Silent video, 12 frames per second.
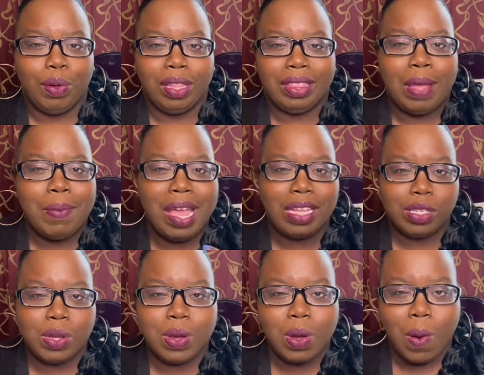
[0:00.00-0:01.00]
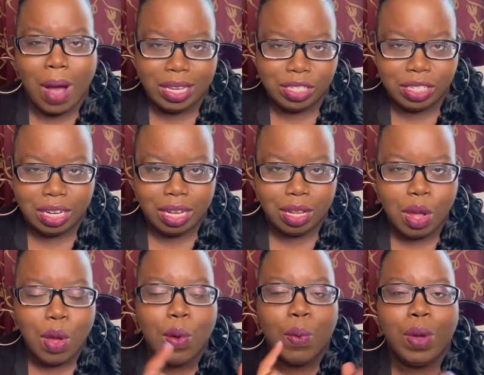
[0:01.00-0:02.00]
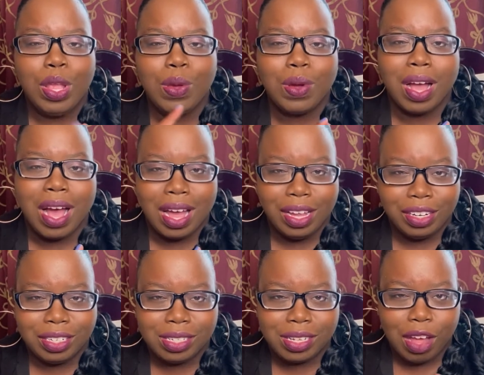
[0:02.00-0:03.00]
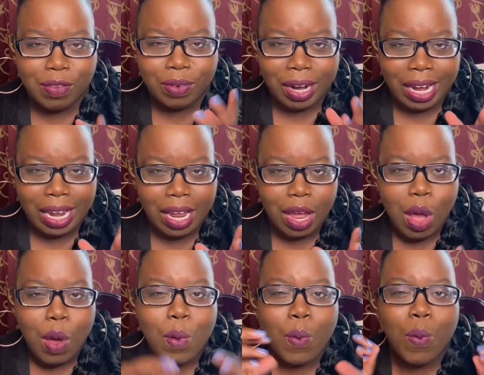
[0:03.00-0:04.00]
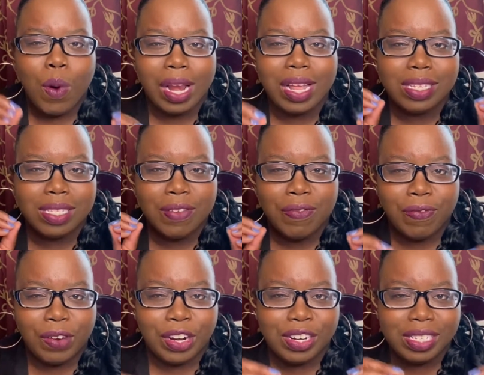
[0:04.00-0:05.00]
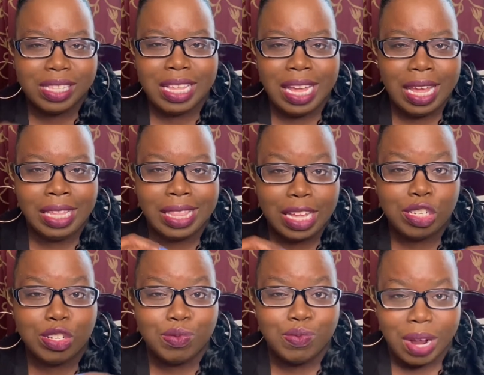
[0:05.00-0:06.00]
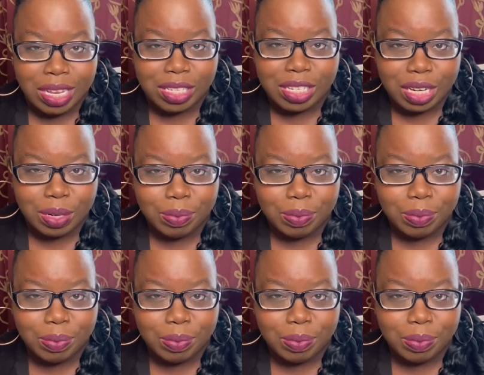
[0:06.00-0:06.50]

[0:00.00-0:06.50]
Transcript: Let me ask you a question. When you cut yourself, right? What is the first thing that you run to?